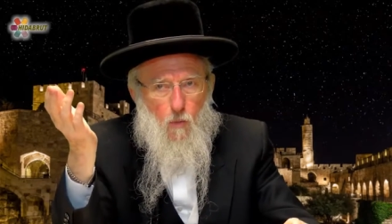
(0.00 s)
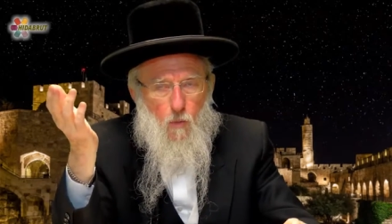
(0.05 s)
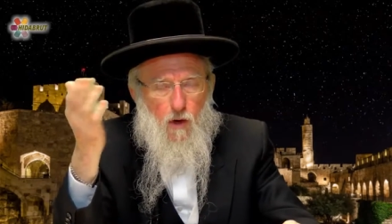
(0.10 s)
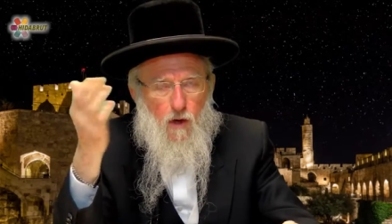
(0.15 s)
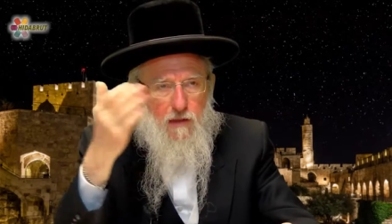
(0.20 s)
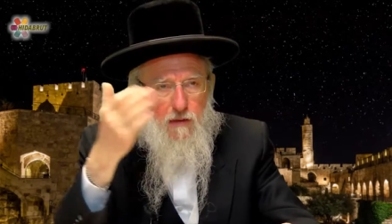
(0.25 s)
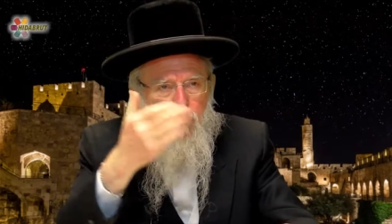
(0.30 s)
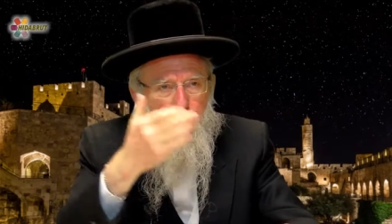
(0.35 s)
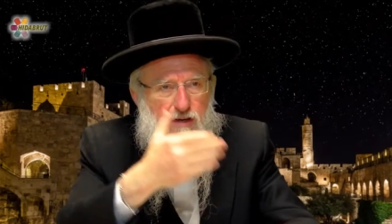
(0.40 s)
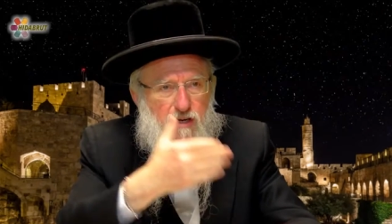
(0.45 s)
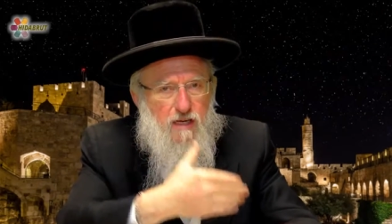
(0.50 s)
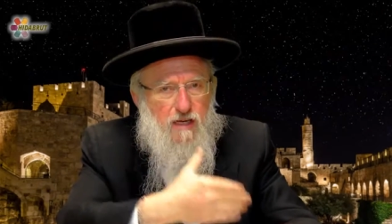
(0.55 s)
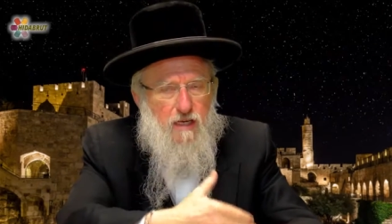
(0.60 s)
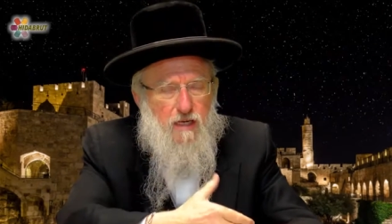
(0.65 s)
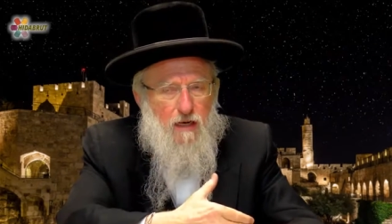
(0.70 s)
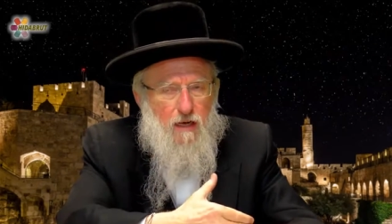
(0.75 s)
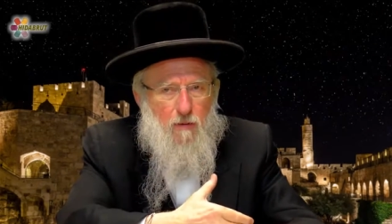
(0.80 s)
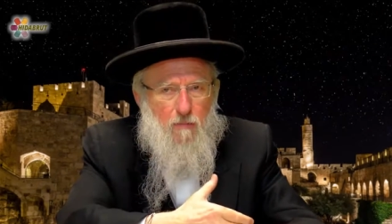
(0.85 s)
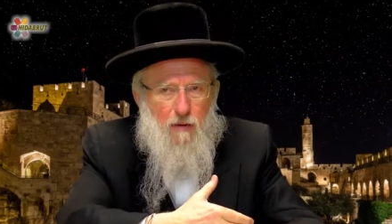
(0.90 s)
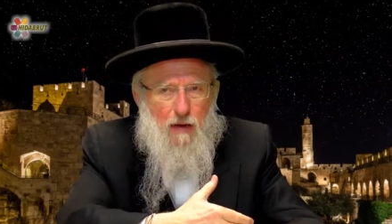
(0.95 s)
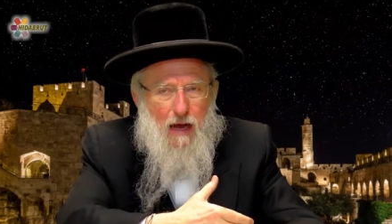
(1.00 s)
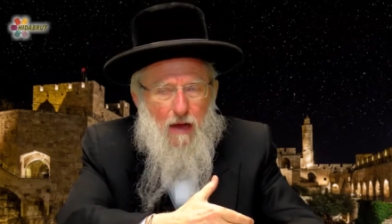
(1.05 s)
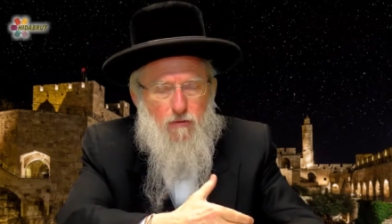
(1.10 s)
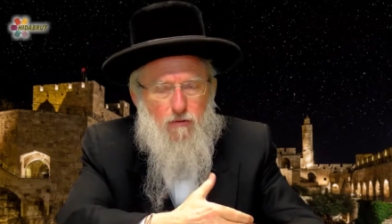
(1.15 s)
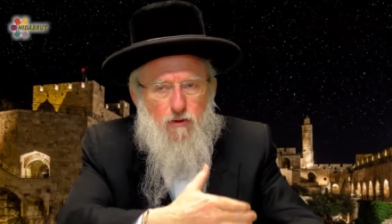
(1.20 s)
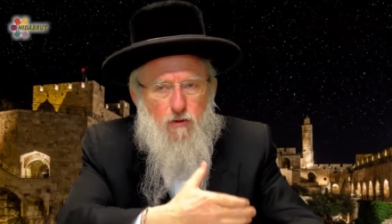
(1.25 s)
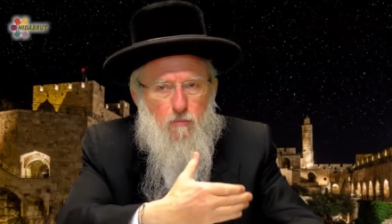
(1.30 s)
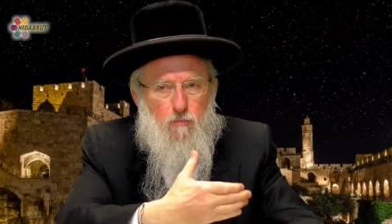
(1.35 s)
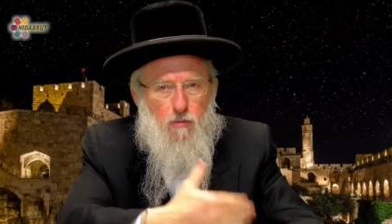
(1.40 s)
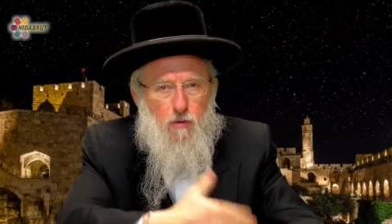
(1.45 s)
We're reading
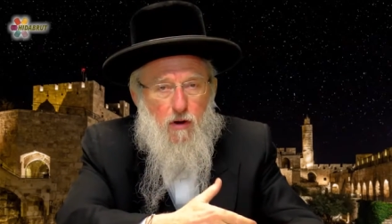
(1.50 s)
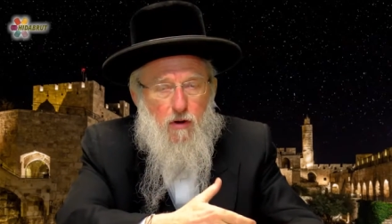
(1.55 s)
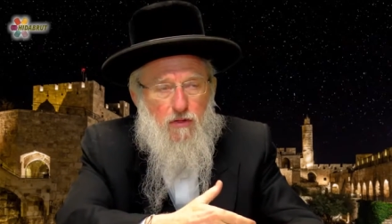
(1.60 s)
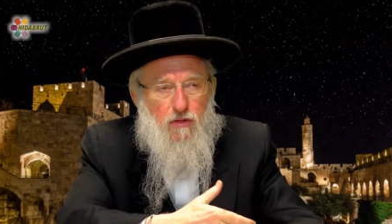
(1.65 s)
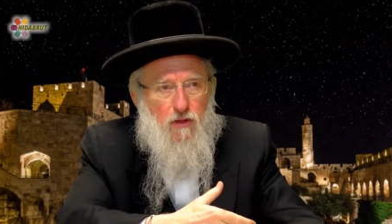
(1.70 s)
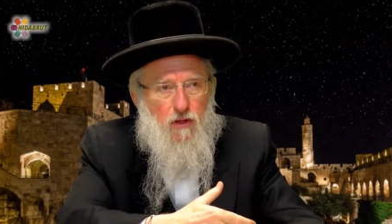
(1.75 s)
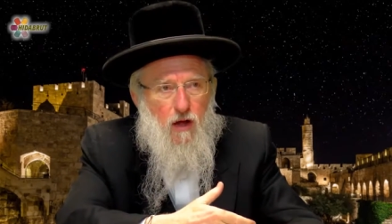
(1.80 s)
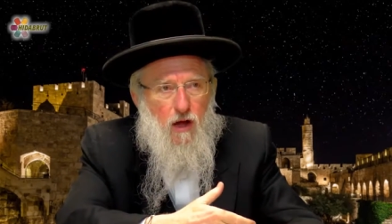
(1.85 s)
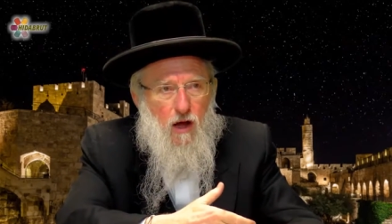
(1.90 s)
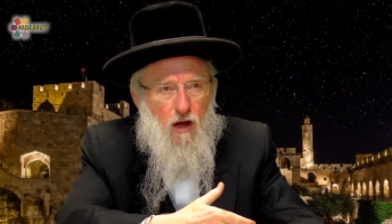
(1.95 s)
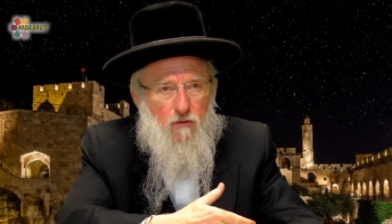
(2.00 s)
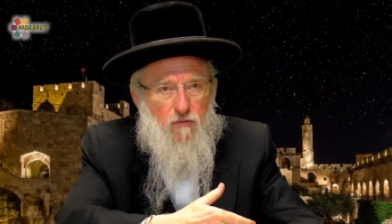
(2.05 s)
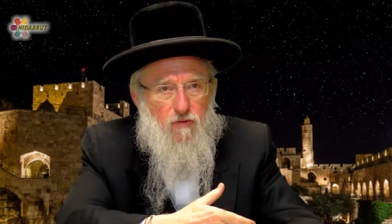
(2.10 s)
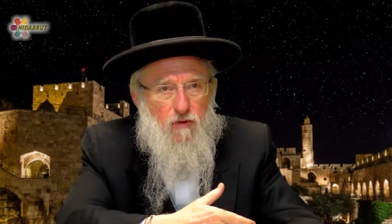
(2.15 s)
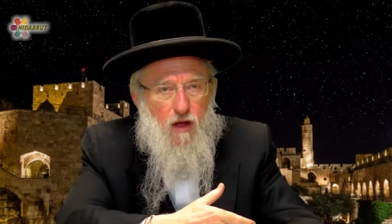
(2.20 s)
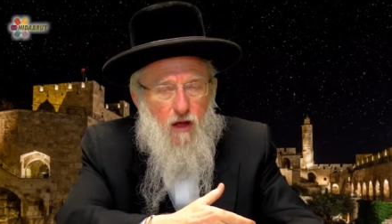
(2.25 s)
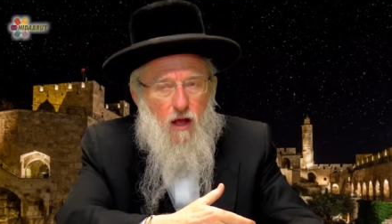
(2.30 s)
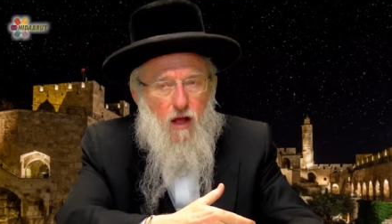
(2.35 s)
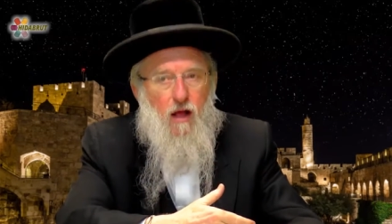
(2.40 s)
about the birth of